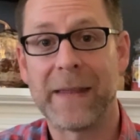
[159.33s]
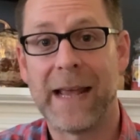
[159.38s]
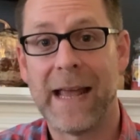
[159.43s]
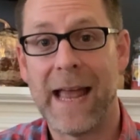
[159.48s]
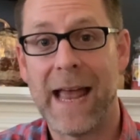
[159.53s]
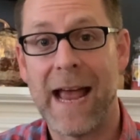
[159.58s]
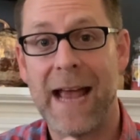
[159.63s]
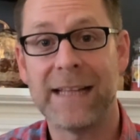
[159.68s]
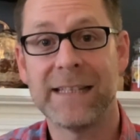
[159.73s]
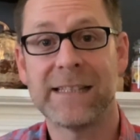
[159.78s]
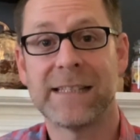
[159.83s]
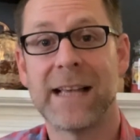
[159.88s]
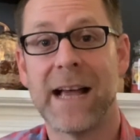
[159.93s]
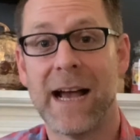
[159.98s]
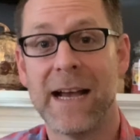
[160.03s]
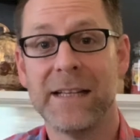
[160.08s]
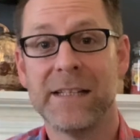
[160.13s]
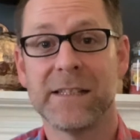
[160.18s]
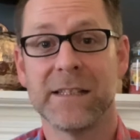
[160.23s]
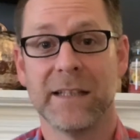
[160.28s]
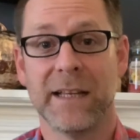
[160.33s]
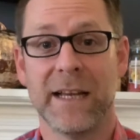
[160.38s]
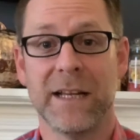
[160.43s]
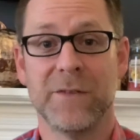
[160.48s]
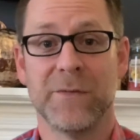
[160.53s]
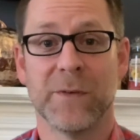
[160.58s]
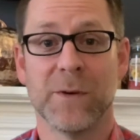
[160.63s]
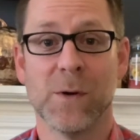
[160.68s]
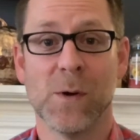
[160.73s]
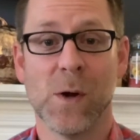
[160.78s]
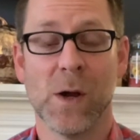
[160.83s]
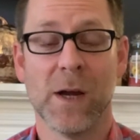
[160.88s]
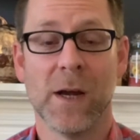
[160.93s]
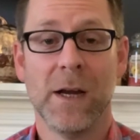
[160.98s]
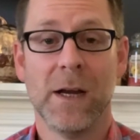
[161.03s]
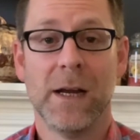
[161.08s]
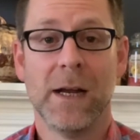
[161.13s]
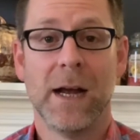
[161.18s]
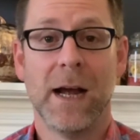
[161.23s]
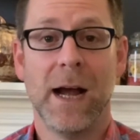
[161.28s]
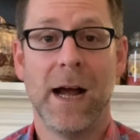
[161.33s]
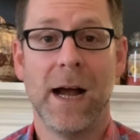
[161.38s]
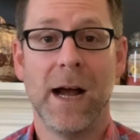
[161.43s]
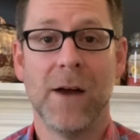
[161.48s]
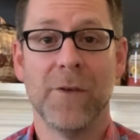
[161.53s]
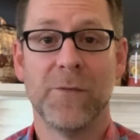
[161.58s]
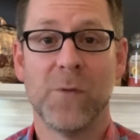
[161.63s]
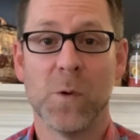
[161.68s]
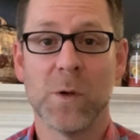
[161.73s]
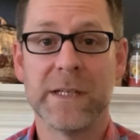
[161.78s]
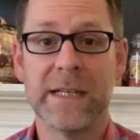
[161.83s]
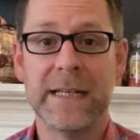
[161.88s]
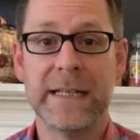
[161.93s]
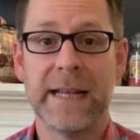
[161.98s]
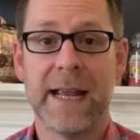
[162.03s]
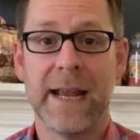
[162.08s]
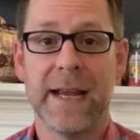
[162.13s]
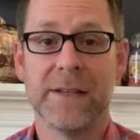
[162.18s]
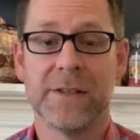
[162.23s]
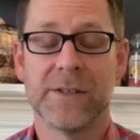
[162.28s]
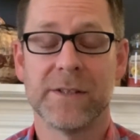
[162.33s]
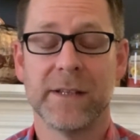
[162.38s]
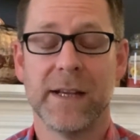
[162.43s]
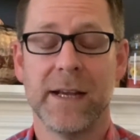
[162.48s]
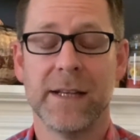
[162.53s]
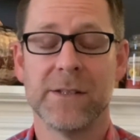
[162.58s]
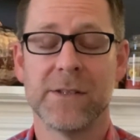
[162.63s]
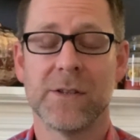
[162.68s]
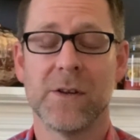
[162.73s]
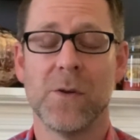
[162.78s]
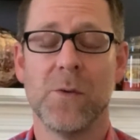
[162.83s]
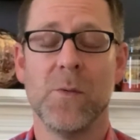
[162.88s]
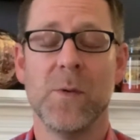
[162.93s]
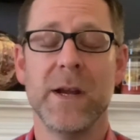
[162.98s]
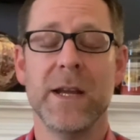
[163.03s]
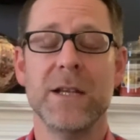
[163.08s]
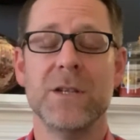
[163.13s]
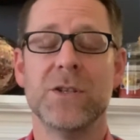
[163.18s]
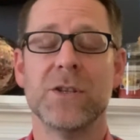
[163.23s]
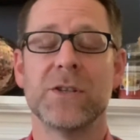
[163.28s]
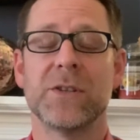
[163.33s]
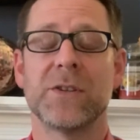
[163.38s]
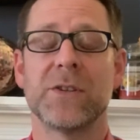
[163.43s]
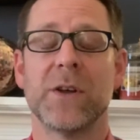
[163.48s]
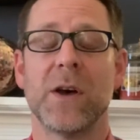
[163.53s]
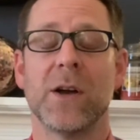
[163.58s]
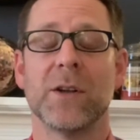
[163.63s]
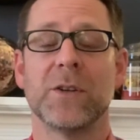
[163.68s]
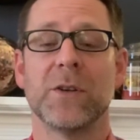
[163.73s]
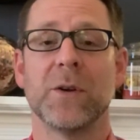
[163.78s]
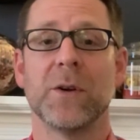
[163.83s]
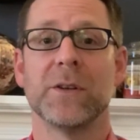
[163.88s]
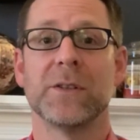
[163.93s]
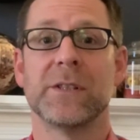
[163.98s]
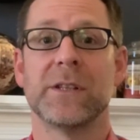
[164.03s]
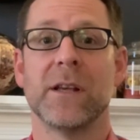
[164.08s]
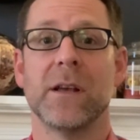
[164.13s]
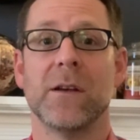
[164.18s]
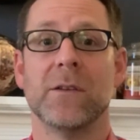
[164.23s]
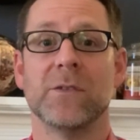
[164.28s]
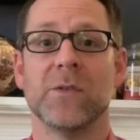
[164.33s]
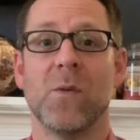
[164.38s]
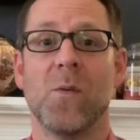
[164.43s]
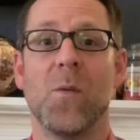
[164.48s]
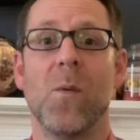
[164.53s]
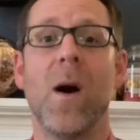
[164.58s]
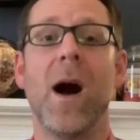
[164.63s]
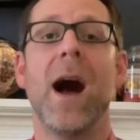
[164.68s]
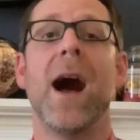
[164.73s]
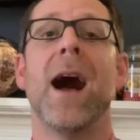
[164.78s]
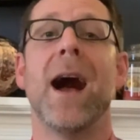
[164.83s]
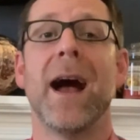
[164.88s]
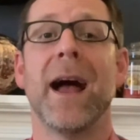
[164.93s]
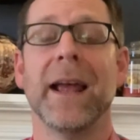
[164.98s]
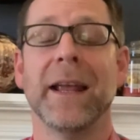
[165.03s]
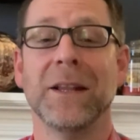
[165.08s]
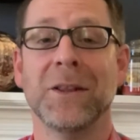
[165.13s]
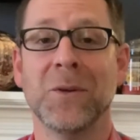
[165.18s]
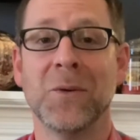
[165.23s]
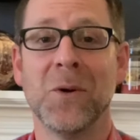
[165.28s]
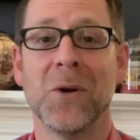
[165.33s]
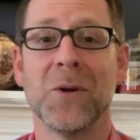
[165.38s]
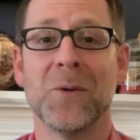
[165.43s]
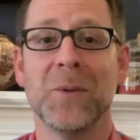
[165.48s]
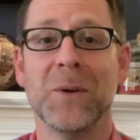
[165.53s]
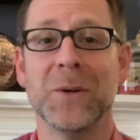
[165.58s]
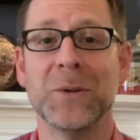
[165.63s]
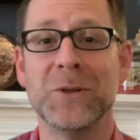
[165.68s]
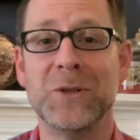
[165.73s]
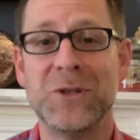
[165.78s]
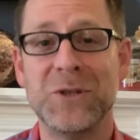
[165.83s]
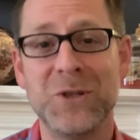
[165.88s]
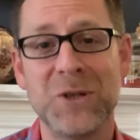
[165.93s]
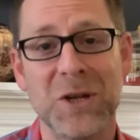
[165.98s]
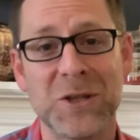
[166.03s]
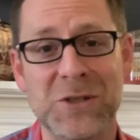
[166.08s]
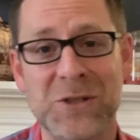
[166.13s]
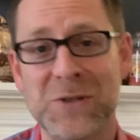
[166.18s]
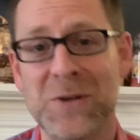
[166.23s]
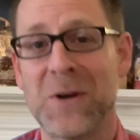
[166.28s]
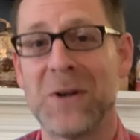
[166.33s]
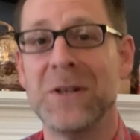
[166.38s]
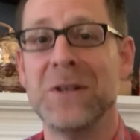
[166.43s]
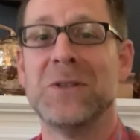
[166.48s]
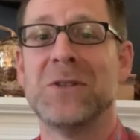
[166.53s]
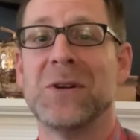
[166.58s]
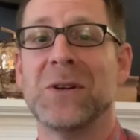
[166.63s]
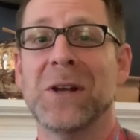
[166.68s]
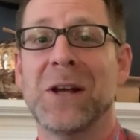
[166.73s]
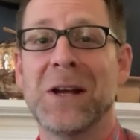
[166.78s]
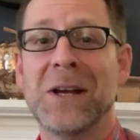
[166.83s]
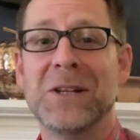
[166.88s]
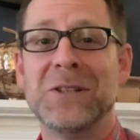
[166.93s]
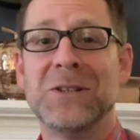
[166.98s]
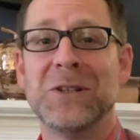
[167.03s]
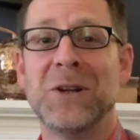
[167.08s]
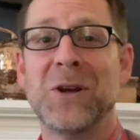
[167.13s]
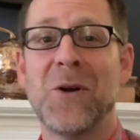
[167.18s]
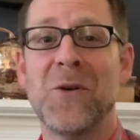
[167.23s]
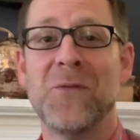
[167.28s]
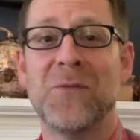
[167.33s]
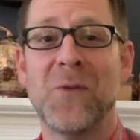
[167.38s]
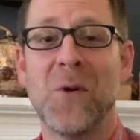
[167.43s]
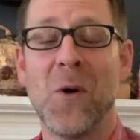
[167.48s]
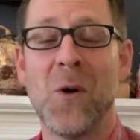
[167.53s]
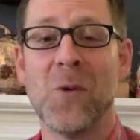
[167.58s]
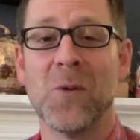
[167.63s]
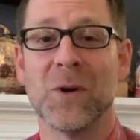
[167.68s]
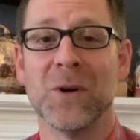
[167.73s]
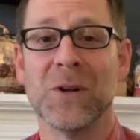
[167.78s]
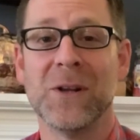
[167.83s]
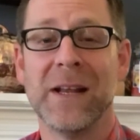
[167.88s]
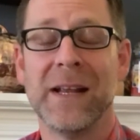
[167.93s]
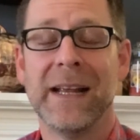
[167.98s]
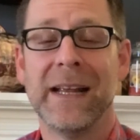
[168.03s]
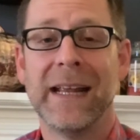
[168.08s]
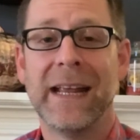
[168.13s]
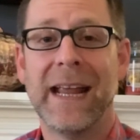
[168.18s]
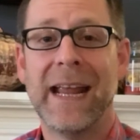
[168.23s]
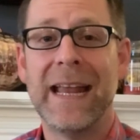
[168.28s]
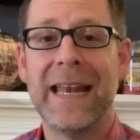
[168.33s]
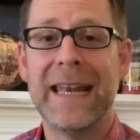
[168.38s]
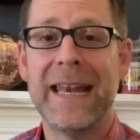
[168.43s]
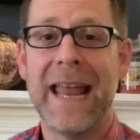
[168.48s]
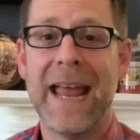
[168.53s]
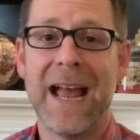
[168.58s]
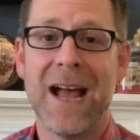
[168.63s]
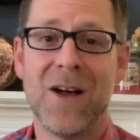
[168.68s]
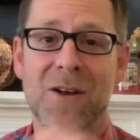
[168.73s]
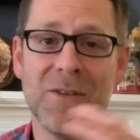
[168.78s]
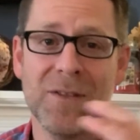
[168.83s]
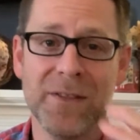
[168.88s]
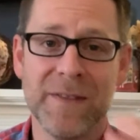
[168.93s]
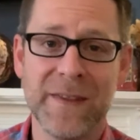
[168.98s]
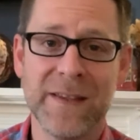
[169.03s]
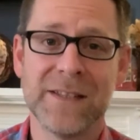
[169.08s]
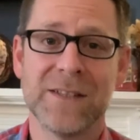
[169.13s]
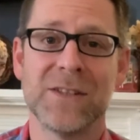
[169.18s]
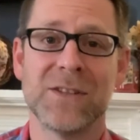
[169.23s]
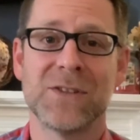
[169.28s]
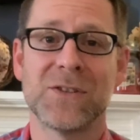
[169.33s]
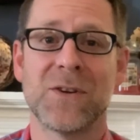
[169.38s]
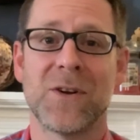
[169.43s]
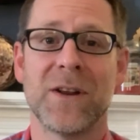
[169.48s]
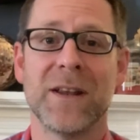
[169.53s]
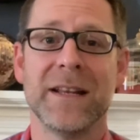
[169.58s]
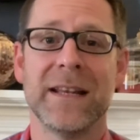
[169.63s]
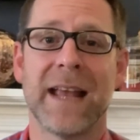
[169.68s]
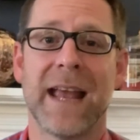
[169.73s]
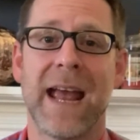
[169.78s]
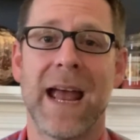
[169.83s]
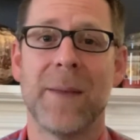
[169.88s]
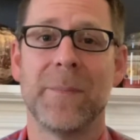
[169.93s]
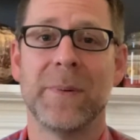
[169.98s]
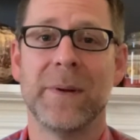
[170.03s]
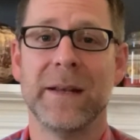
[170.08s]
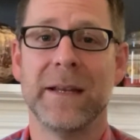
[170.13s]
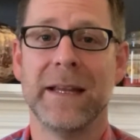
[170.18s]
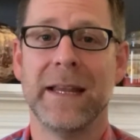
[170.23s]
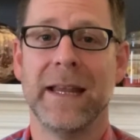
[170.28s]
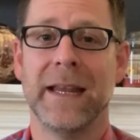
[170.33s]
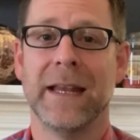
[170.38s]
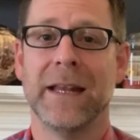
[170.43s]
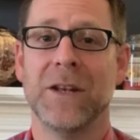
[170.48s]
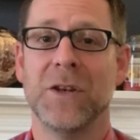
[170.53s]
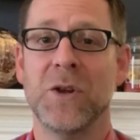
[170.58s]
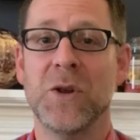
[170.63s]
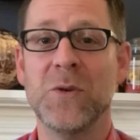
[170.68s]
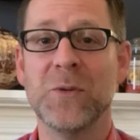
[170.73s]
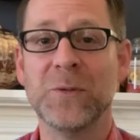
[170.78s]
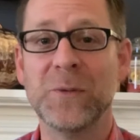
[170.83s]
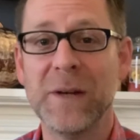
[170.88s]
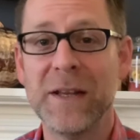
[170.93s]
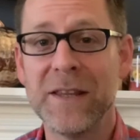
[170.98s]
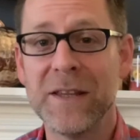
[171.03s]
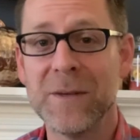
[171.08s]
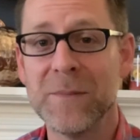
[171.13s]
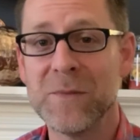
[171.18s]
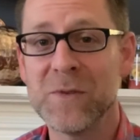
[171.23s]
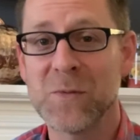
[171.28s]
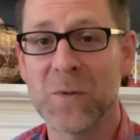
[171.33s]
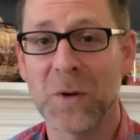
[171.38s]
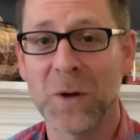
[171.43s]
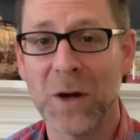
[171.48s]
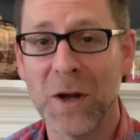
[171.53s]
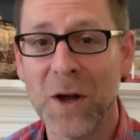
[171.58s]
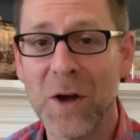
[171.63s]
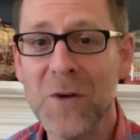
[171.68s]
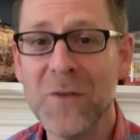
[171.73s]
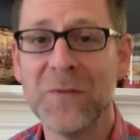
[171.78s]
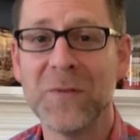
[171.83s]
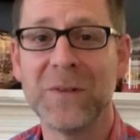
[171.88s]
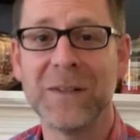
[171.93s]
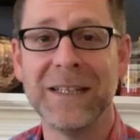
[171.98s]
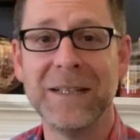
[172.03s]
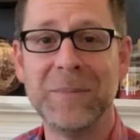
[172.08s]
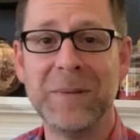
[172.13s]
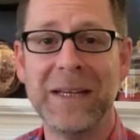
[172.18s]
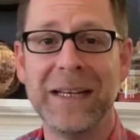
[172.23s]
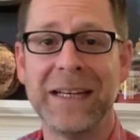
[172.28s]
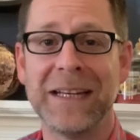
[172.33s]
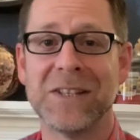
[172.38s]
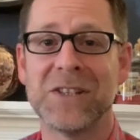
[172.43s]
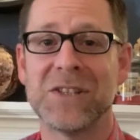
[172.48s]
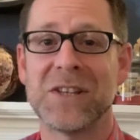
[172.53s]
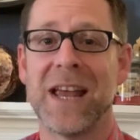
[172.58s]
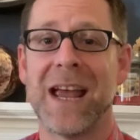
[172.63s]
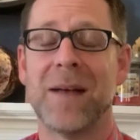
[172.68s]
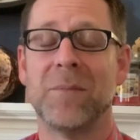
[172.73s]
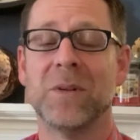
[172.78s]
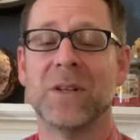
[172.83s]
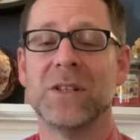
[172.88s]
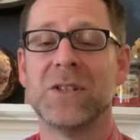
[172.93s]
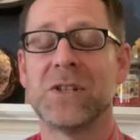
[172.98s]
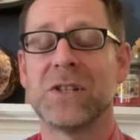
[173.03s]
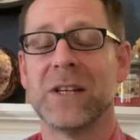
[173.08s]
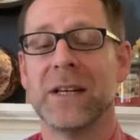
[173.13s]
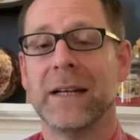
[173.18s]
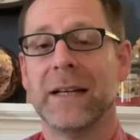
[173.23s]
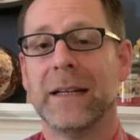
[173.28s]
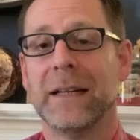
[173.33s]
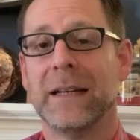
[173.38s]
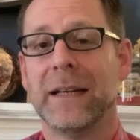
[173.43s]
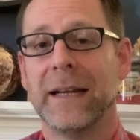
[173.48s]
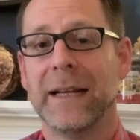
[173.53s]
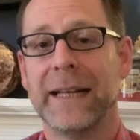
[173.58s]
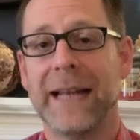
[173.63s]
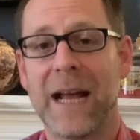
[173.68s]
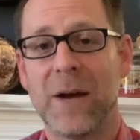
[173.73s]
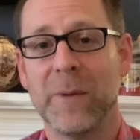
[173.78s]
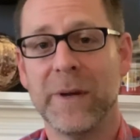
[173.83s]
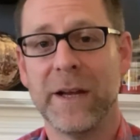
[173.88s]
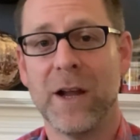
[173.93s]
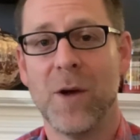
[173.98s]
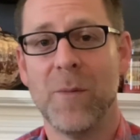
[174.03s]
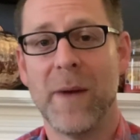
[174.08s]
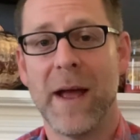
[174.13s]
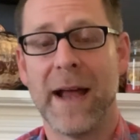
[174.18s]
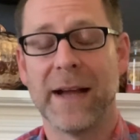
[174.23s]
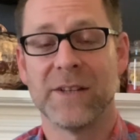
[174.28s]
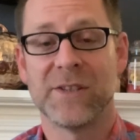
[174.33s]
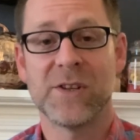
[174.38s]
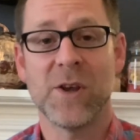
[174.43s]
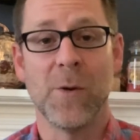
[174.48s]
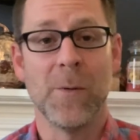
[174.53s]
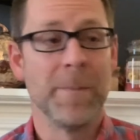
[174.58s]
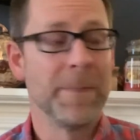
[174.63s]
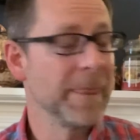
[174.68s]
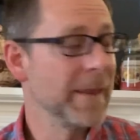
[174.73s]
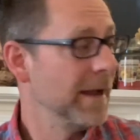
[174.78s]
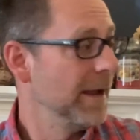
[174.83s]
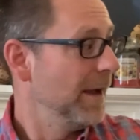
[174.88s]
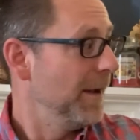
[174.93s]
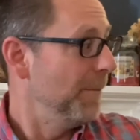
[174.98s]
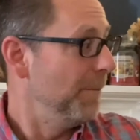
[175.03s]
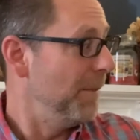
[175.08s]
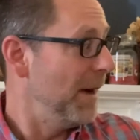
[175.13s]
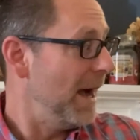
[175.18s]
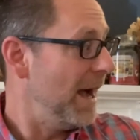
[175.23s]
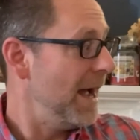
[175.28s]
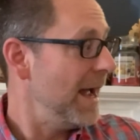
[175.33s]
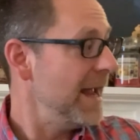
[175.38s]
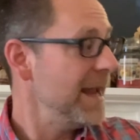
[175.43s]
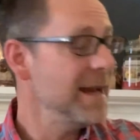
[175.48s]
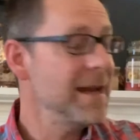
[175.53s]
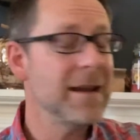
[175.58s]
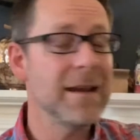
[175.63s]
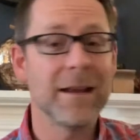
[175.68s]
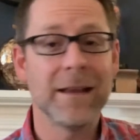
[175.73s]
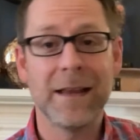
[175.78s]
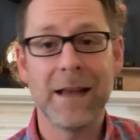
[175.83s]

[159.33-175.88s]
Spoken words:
has to isolate for 14 days. And so we just thought to ourselves, why? Lord, we were just starting to go forward, and now this is starting to happen again. New rhythms were hopefully being established, and now we go back. So my